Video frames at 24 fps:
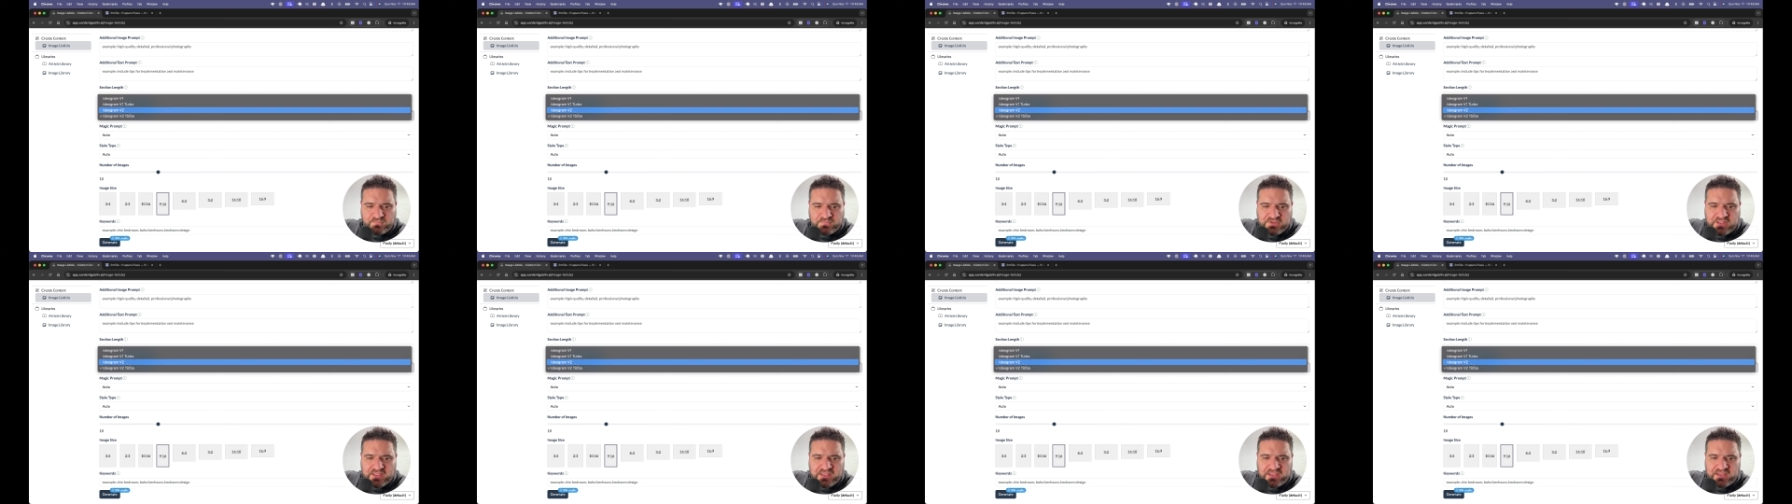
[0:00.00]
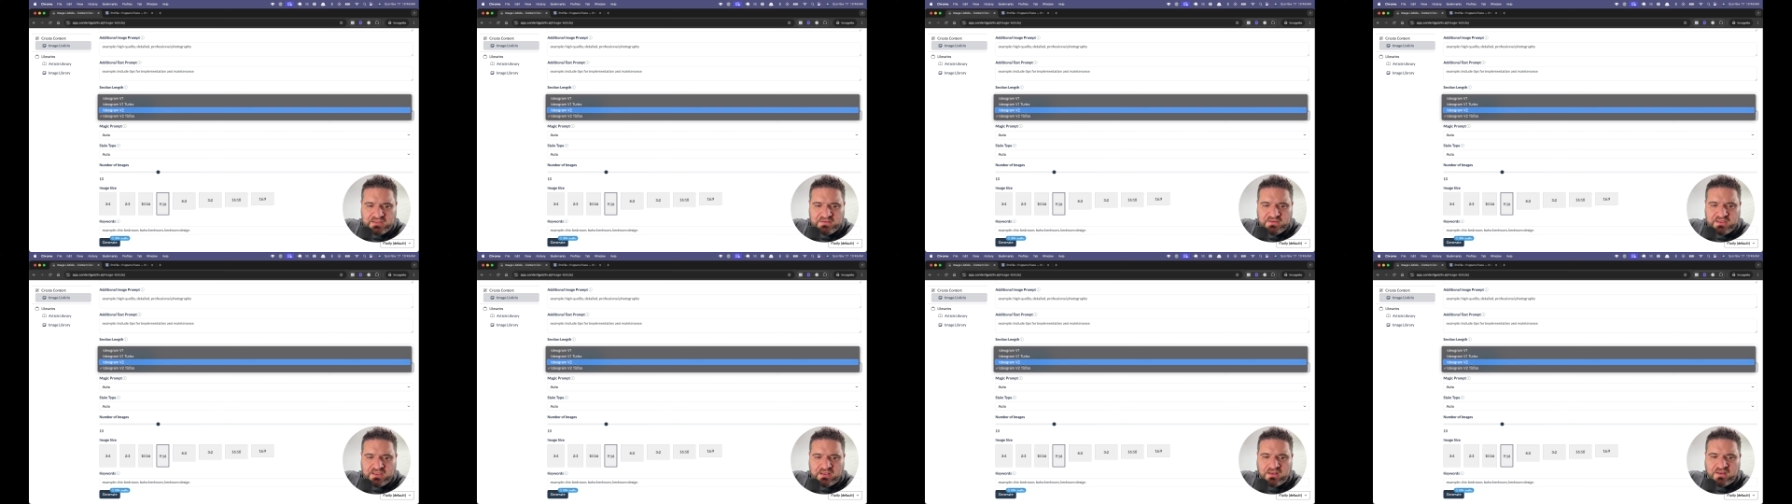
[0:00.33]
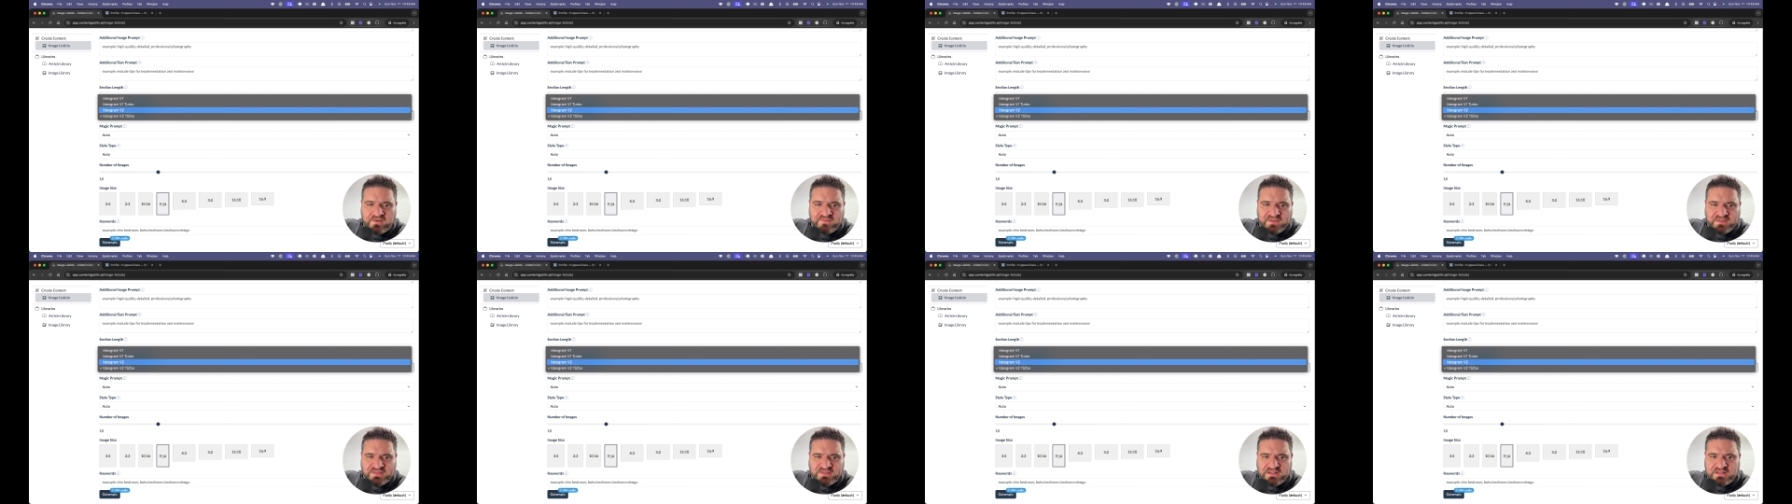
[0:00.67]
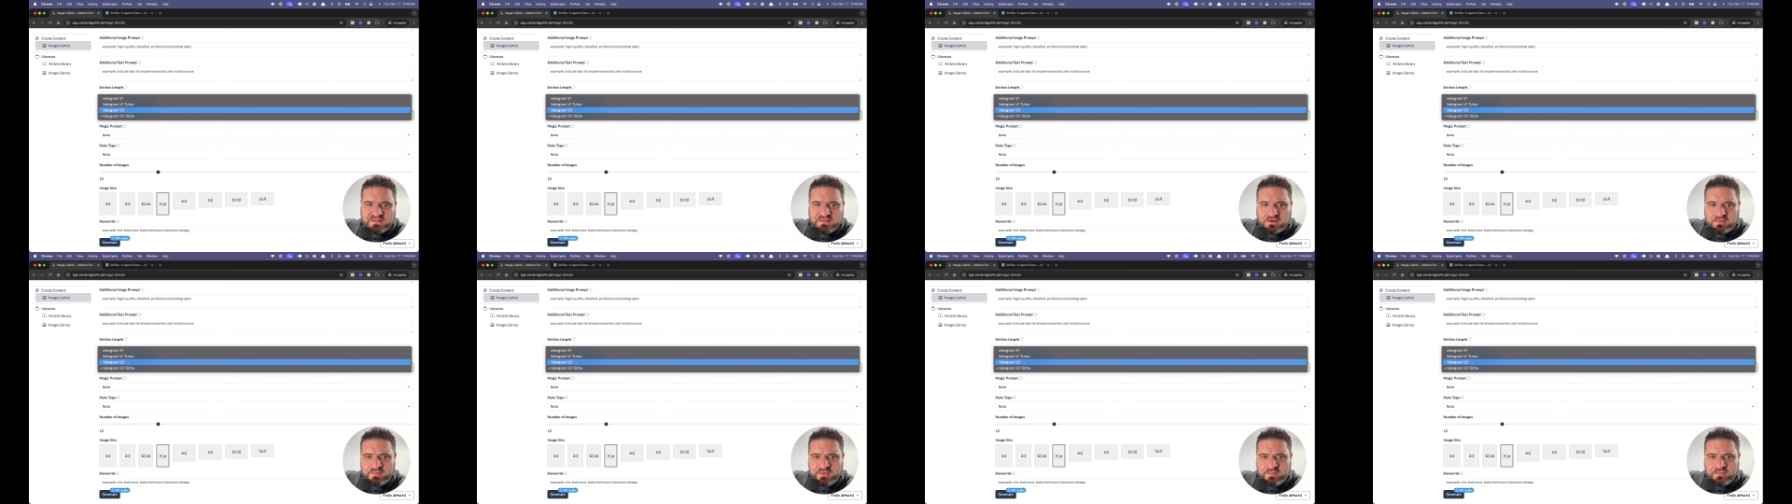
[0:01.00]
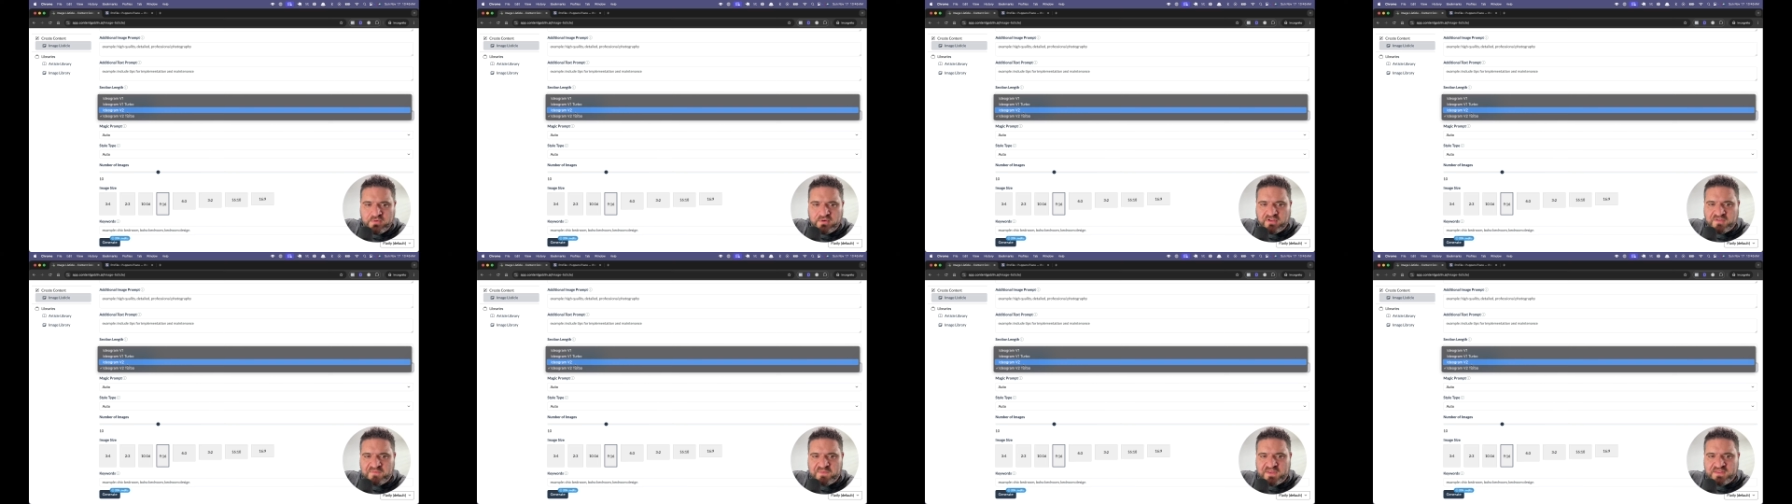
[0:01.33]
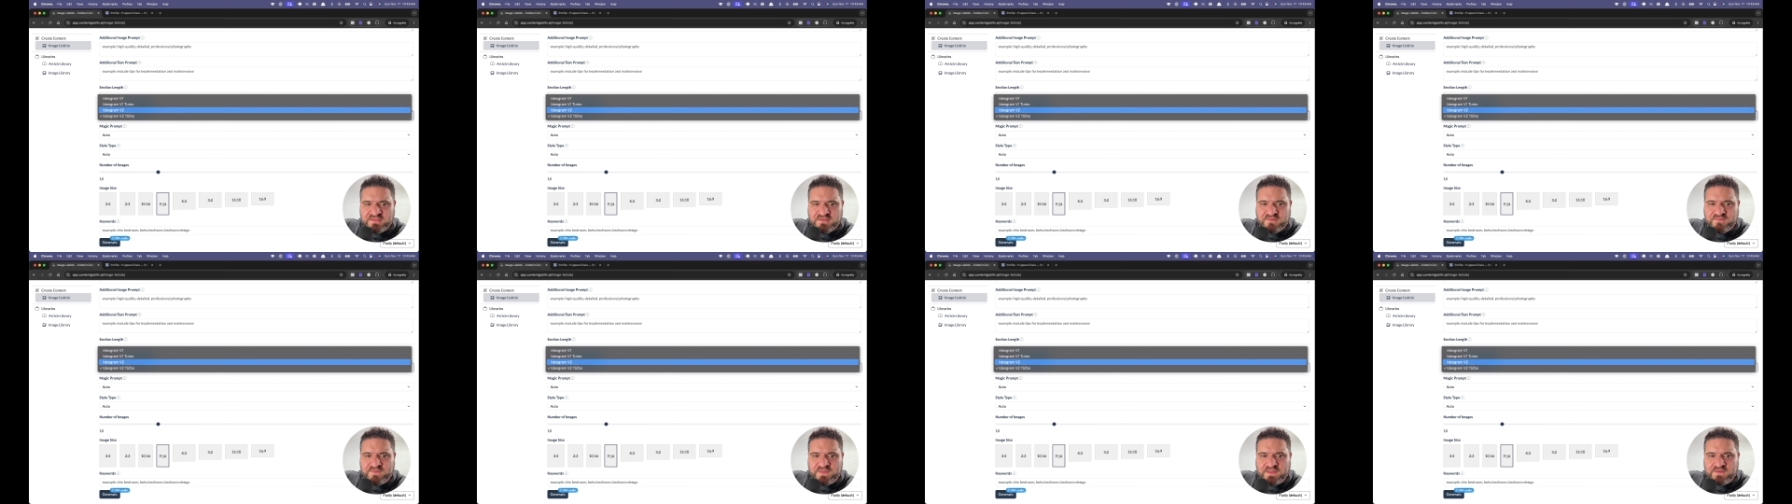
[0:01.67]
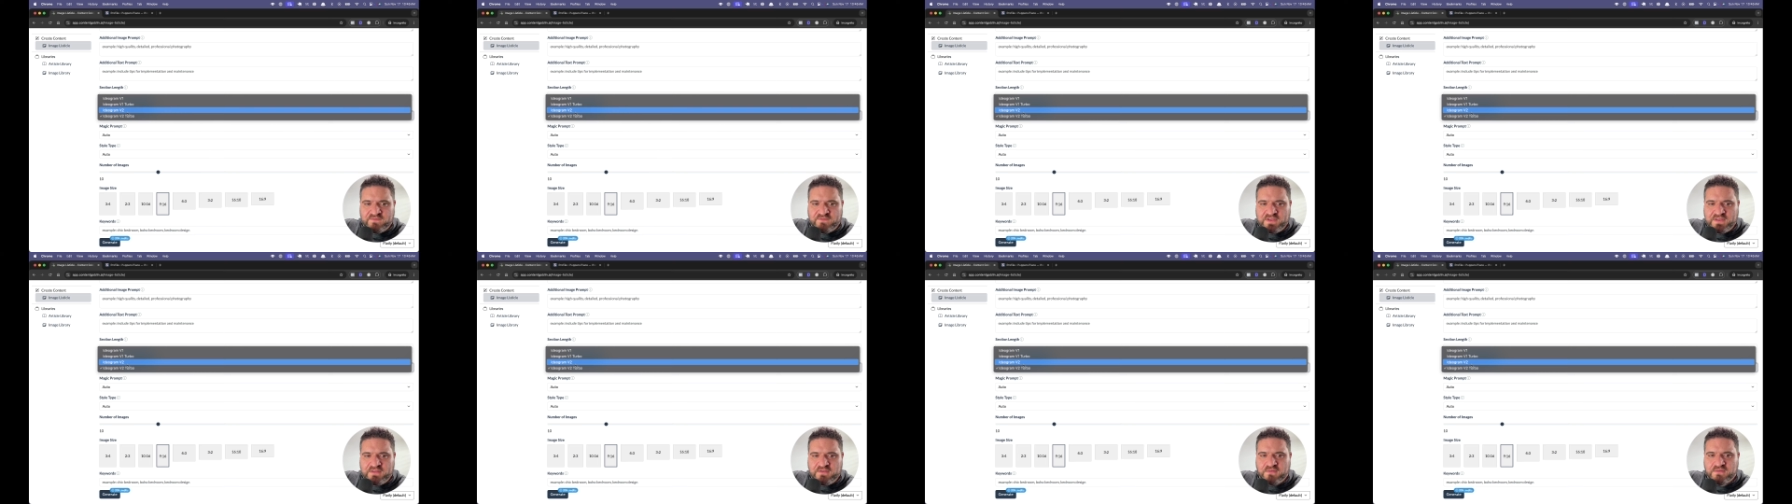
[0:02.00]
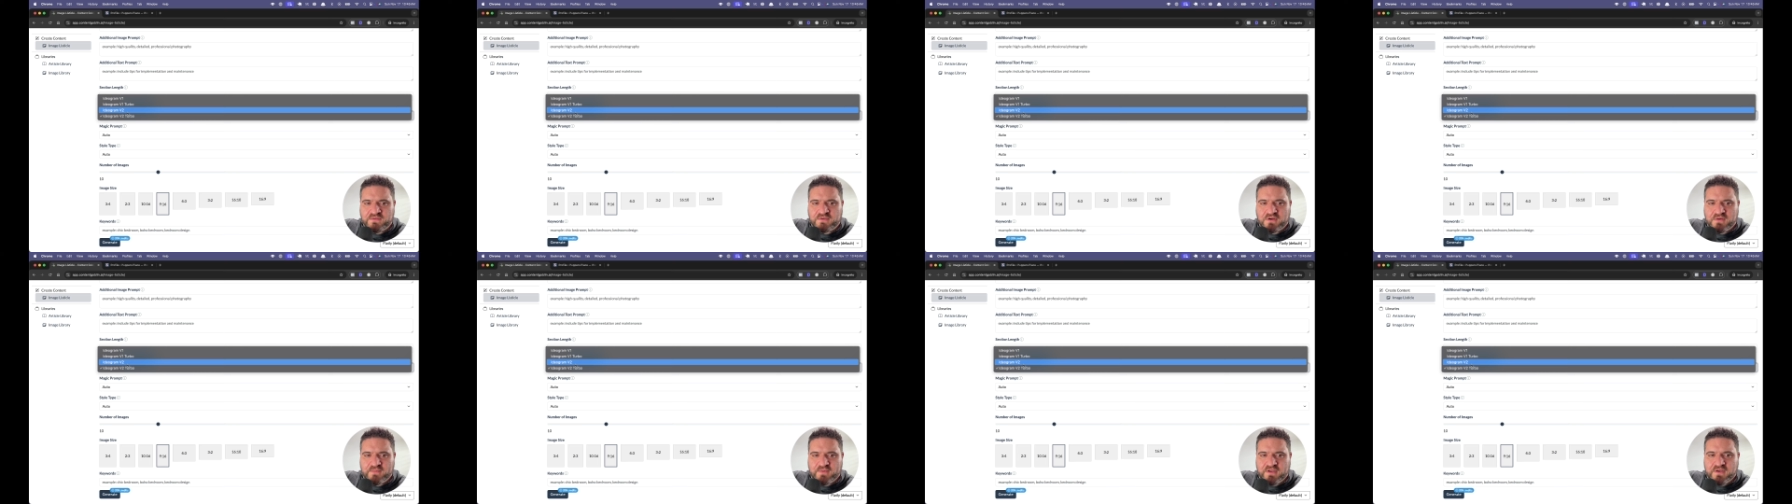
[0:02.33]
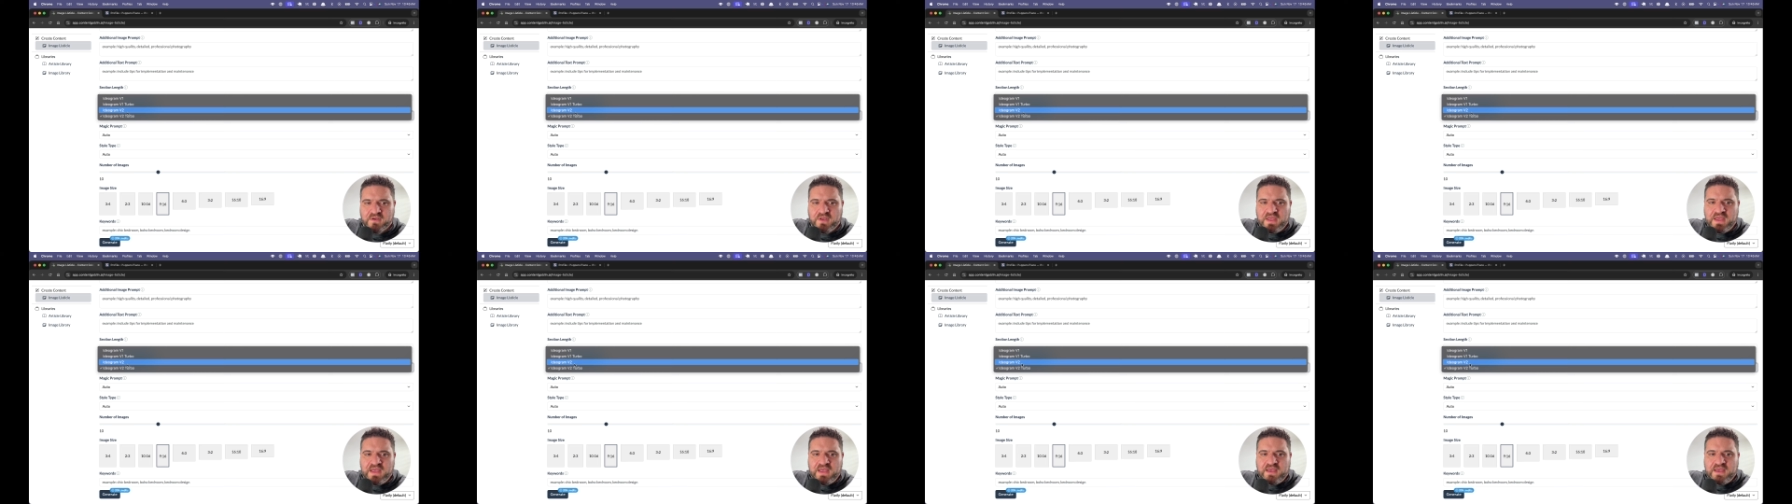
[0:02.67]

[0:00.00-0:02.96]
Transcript: and obviously a little bit more expensive than V2 Turbo.